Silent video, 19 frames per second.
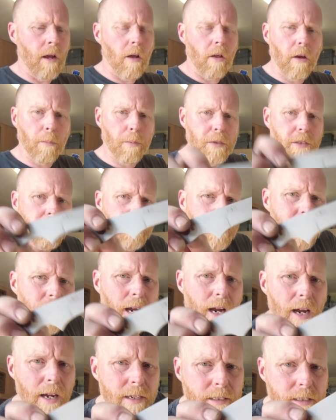The opposite
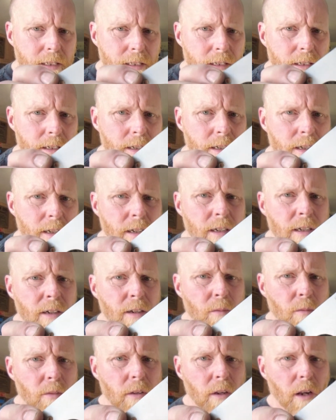side,
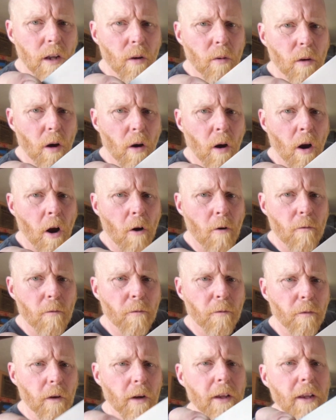the logo,
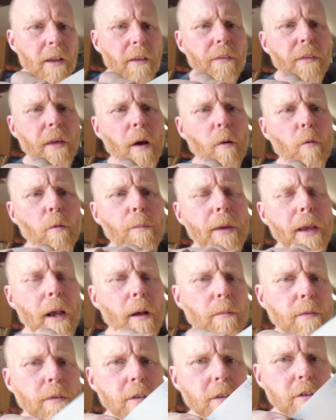hopefully that will be
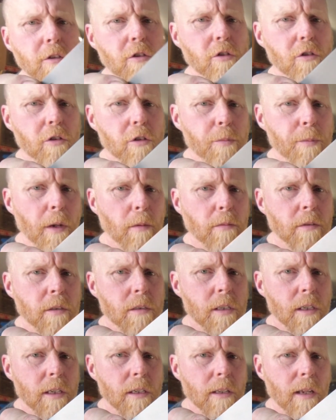able to
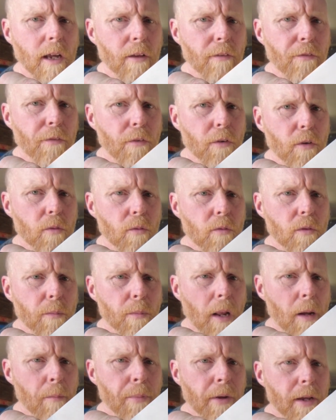see that through the
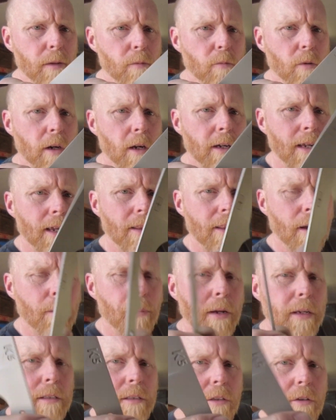black paint when I get that
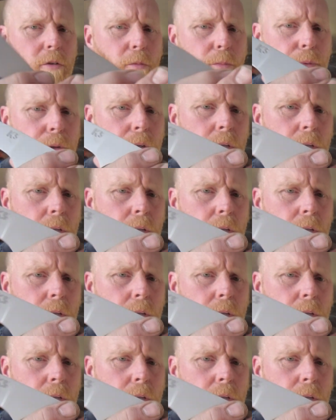painted up.